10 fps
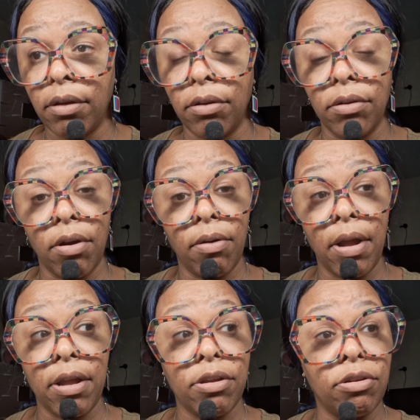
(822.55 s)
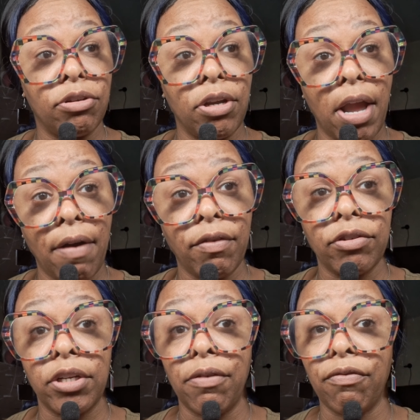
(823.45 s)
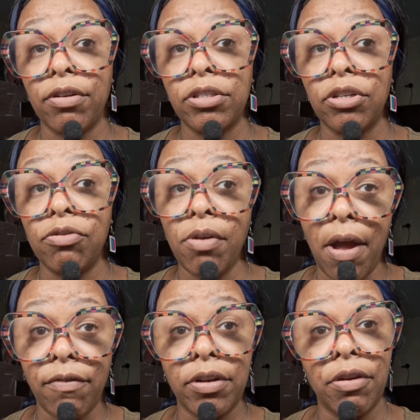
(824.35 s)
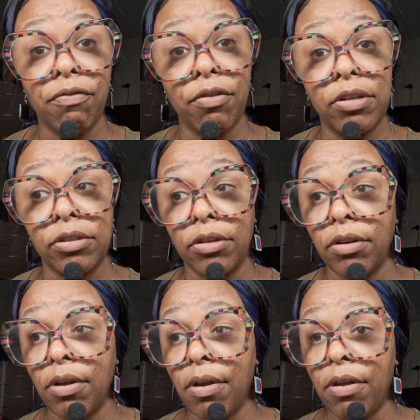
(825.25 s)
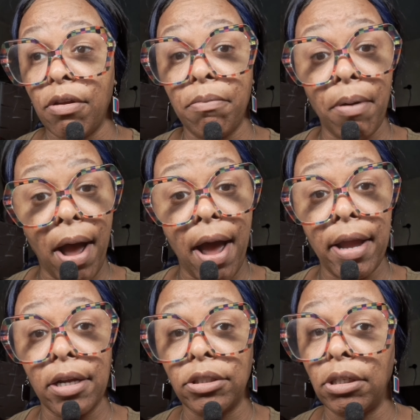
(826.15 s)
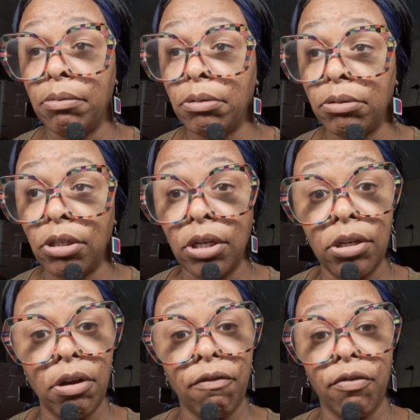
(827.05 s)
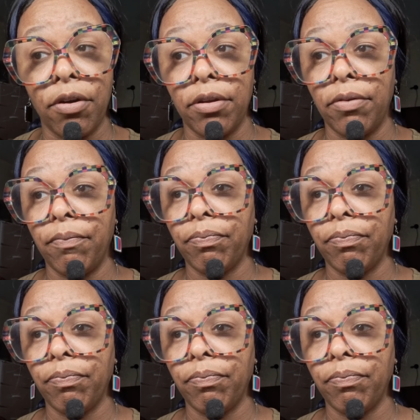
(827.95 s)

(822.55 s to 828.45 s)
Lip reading: And she have a deep freezer, you have a deep freezer. You buy and she cook for you.